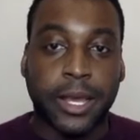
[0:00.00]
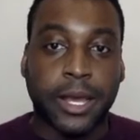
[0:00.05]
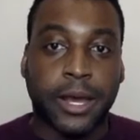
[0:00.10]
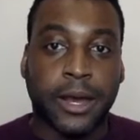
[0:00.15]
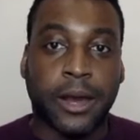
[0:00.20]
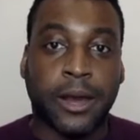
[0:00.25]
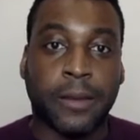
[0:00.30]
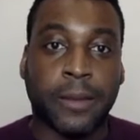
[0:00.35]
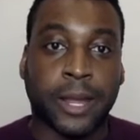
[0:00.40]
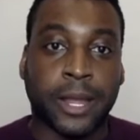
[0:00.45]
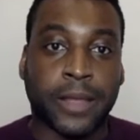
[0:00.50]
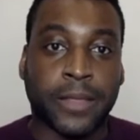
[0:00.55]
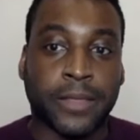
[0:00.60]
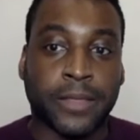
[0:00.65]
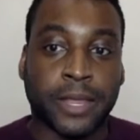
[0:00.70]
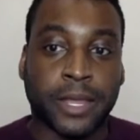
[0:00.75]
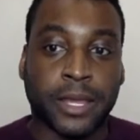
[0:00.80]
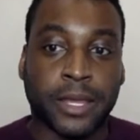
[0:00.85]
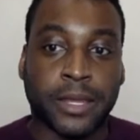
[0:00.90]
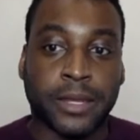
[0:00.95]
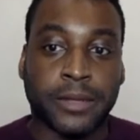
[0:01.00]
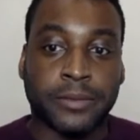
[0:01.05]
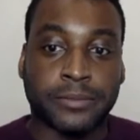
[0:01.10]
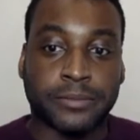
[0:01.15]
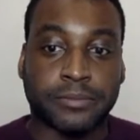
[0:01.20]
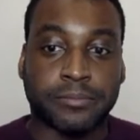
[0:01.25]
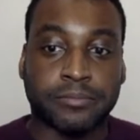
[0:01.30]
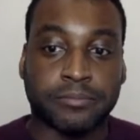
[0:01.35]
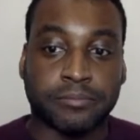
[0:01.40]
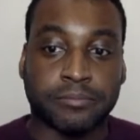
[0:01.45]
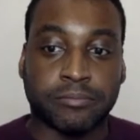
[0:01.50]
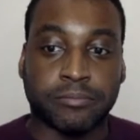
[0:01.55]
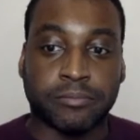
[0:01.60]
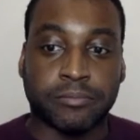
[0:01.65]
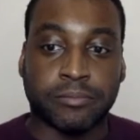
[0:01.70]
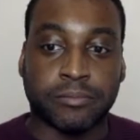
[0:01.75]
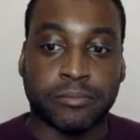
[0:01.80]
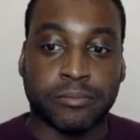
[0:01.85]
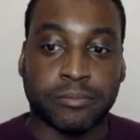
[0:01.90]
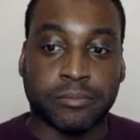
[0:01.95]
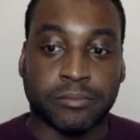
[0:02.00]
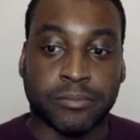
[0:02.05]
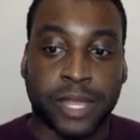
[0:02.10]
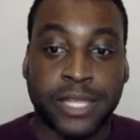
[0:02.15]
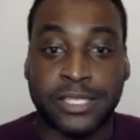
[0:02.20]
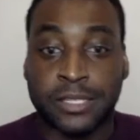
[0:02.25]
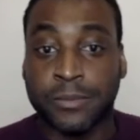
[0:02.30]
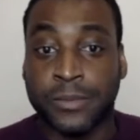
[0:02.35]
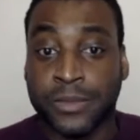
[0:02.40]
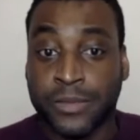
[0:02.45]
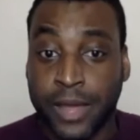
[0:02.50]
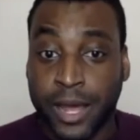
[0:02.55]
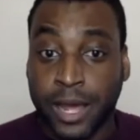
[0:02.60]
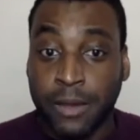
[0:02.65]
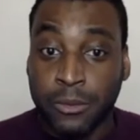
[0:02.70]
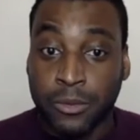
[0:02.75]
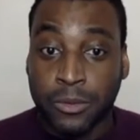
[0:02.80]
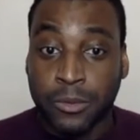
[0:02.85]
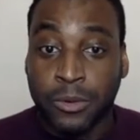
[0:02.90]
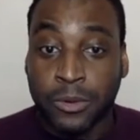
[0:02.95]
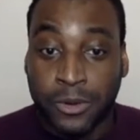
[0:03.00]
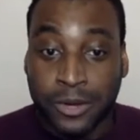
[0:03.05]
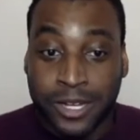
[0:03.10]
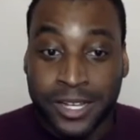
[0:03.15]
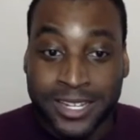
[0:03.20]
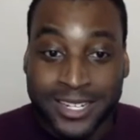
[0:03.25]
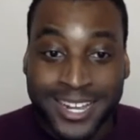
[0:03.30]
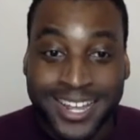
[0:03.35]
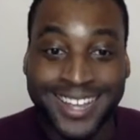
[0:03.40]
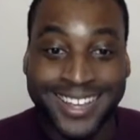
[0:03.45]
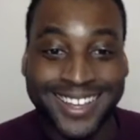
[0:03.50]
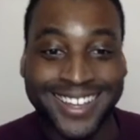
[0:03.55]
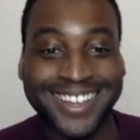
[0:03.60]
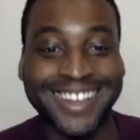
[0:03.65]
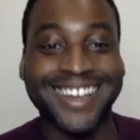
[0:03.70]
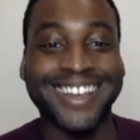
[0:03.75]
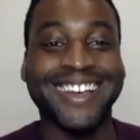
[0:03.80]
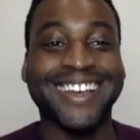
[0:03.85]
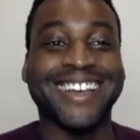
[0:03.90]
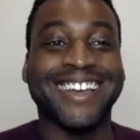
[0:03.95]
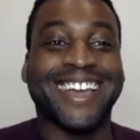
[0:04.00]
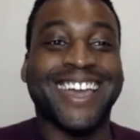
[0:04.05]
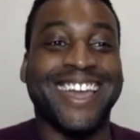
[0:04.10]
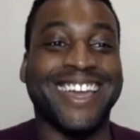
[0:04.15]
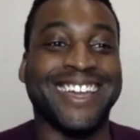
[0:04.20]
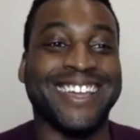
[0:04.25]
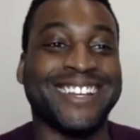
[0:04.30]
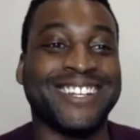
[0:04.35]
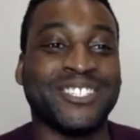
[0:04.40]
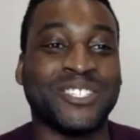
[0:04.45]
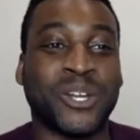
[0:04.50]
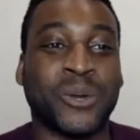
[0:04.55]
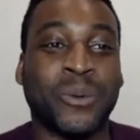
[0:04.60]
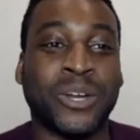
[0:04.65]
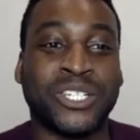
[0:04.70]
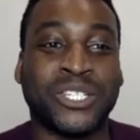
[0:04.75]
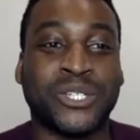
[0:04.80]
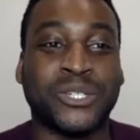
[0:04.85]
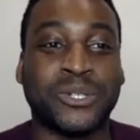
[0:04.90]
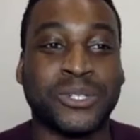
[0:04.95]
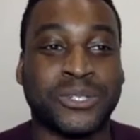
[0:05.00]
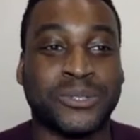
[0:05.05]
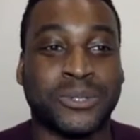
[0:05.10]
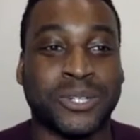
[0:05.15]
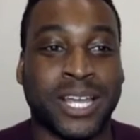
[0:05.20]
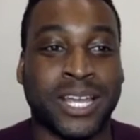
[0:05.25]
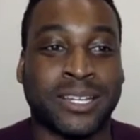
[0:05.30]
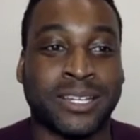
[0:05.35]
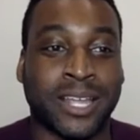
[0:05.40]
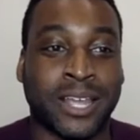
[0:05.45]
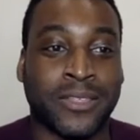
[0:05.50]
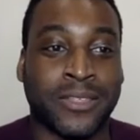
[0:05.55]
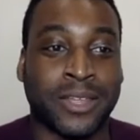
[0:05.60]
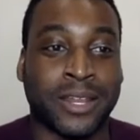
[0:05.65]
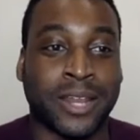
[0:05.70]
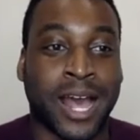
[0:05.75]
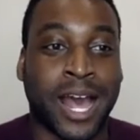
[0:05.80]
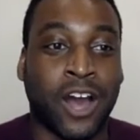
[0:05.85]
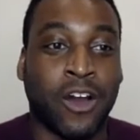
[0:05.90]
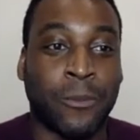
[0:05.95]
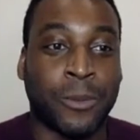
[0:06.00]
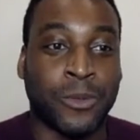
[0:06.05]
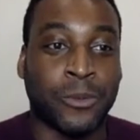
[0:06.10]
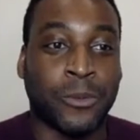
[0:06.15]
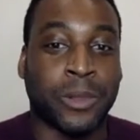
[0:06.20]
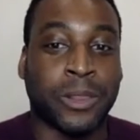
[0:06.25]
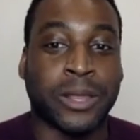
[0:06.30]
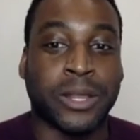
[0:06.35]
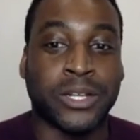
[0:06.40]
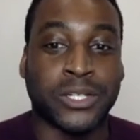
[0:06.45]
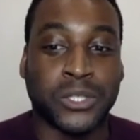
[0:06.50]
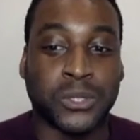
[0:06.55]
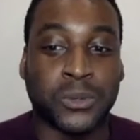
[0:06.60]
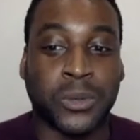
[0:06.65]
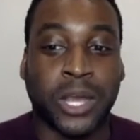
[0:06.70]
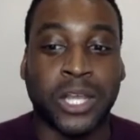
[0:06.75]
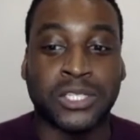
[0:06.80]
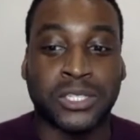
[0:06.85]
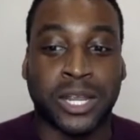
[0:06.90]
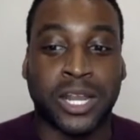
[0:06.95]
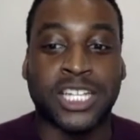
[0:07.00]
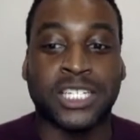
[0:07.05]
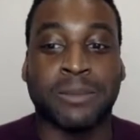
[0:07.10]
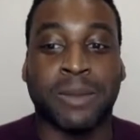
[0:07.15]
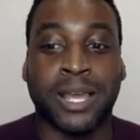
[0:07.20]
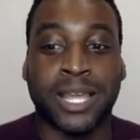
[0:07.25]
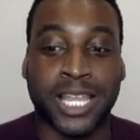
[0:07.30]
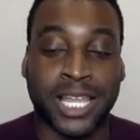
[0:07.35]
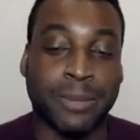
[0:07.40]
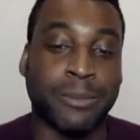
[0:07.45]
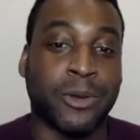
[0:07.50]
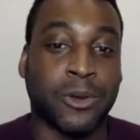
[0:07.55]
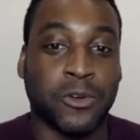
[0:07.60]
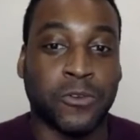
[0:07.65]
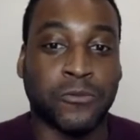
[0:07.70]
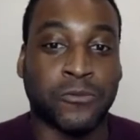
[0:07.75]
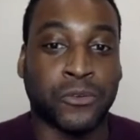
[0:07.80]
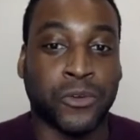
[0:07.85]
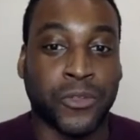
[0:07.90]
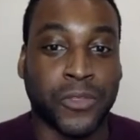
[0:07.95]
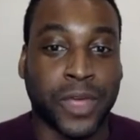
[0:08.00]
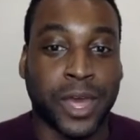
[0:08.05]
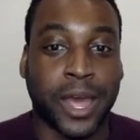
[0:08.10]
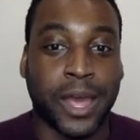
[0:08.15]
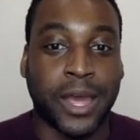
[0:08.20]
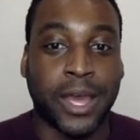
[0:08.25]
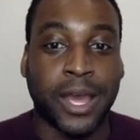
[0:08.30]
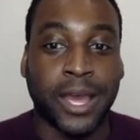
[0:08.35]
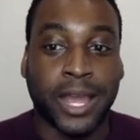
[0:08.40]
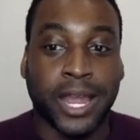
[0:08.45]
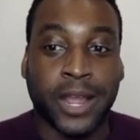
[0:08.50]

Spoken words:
And then that's something that I will want. And so what you'll do, and then I'll be willing to exchange my email for that.